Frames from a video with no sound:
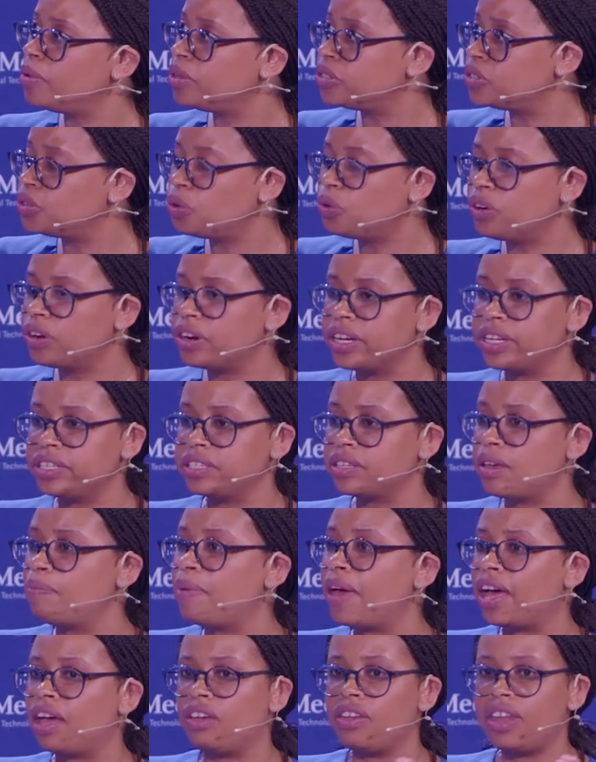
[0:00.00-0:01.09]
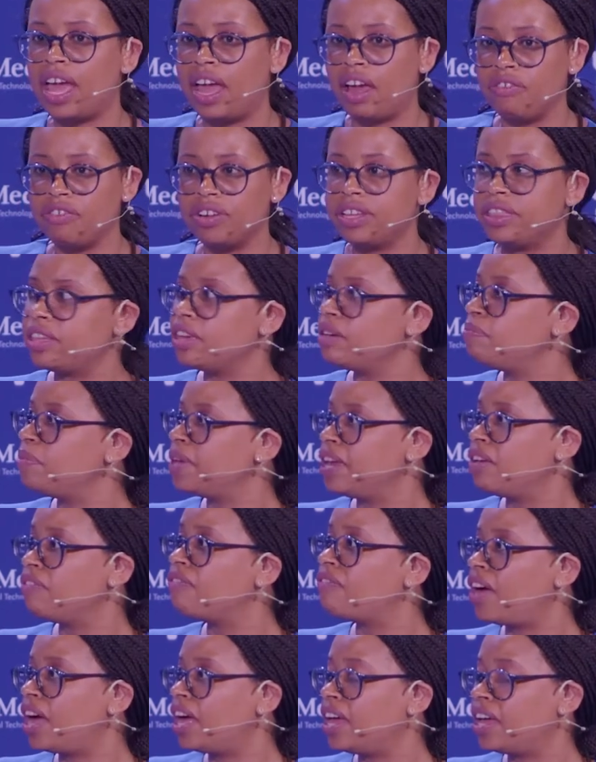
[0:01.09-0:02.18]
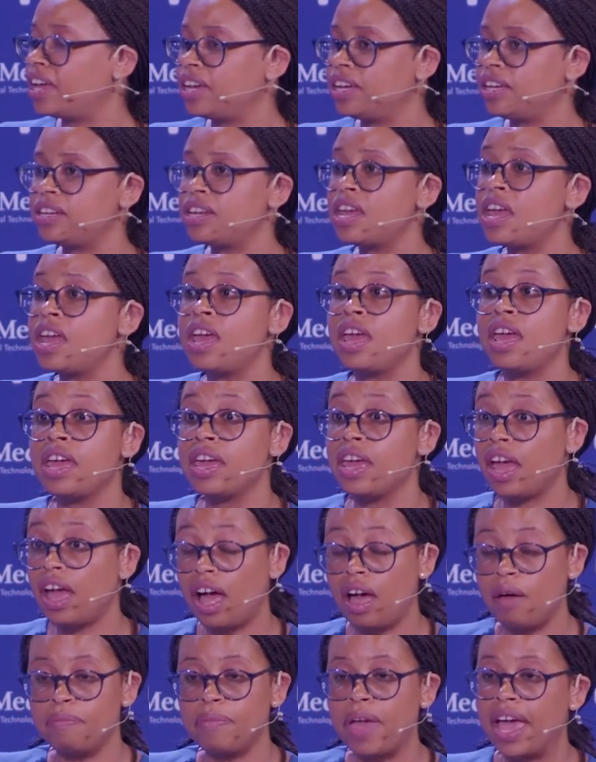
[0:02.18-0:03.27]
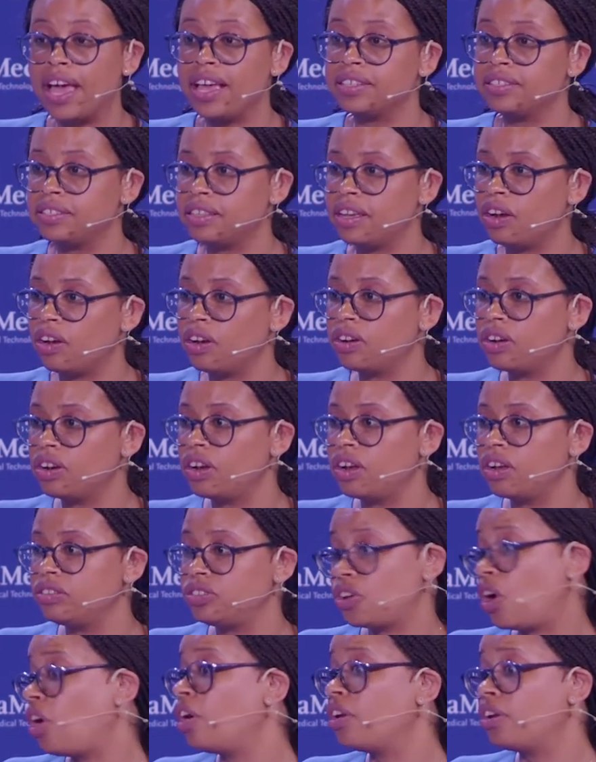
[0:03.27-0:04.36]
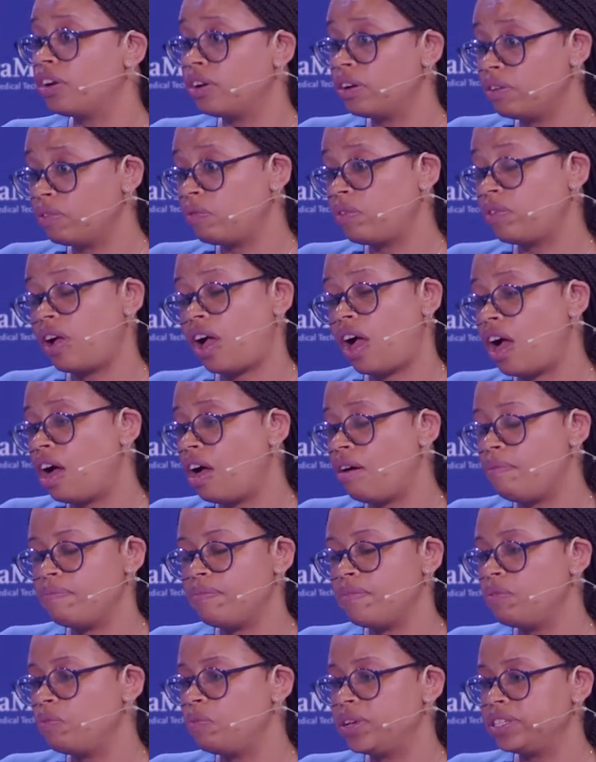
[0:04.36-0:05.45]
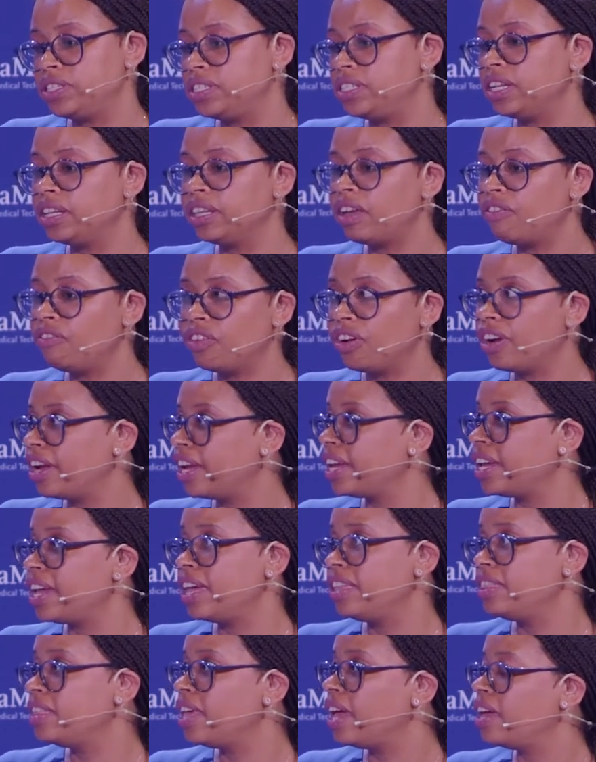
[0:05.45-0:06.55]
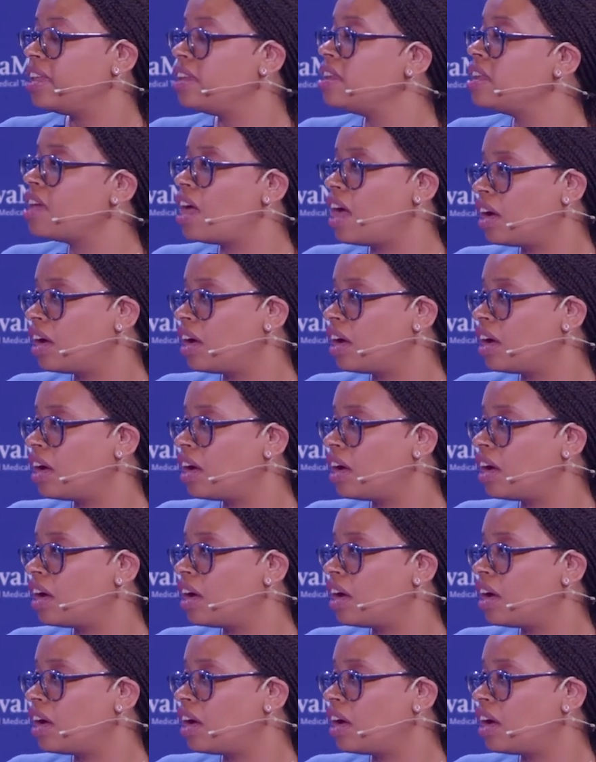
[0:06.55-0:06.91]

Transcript: stories about everything being fine um, as their daughter um, was delivering, and then a